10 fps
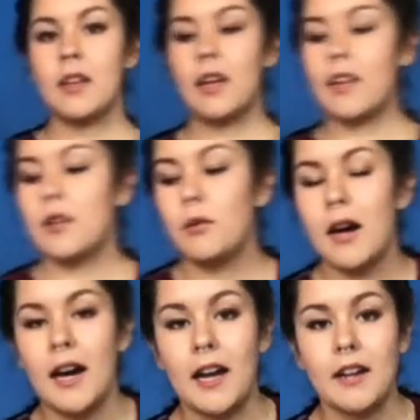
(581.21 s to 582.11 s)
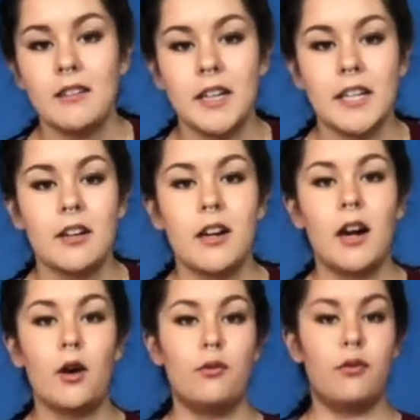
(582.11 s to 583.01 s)
And then we'll add a layer
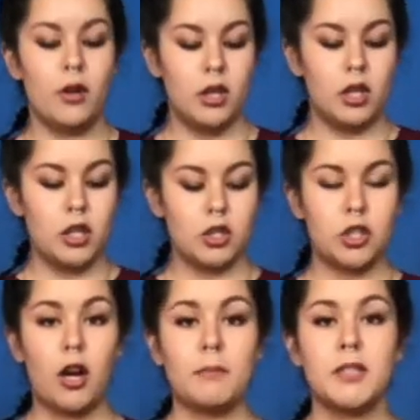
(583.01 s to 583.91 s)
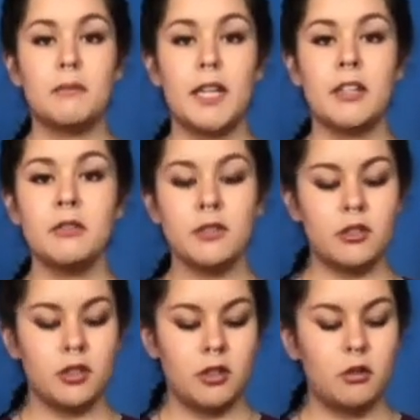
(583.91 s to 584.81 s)
of chopped
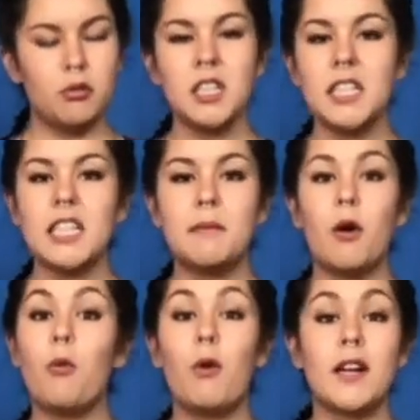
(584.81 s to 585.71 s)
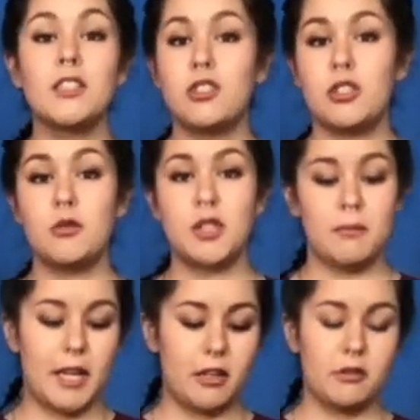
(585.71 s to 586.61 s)
tomatoes. You only need about 1 to 2
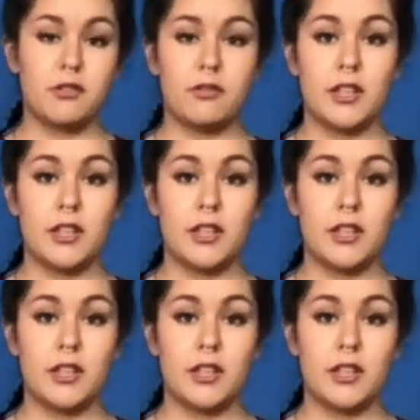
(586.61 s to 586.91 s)
tomatoes for